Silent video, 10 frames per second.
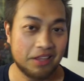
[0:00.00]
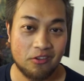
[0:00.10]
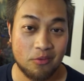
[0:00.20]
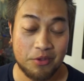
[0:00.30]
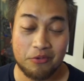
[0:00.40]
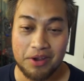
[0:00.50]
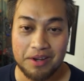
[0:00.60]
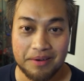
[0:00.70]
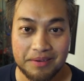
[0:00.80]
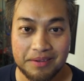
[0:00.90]
It would be
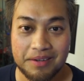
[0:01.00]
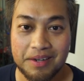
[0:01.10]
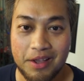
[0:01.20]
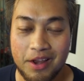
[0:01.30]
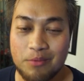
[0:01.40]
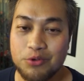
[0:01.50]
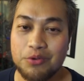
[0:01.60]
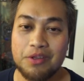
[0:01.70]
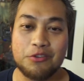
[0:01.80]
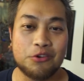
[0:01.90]
great. And I'm sure
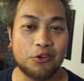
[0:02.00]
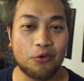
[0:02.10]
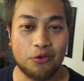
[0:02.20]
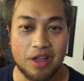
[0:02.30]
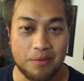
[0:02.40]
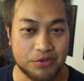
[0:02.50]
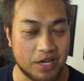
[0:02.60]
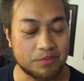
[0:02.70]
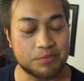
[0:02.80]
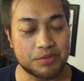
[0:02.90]
that your local comic
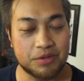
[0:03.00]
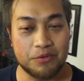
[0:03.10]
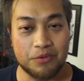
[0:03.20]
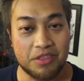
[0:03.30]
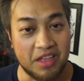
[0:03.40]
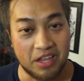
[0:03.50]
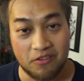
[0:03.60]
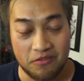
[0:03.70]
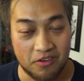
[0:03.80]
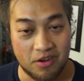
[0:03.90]
shops would thank
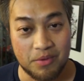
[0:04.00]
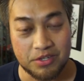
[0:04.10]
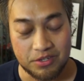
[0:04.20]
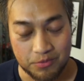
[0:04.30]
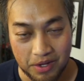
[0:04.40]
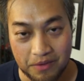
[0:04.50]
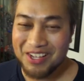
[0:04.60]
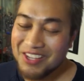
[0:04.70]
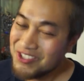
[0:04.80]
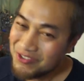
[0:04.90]
you very much as well.
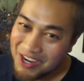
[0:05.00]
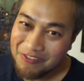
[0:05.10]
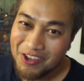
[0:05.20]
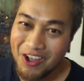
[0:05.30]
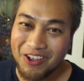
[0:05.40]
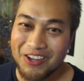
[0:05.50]
So enough talk.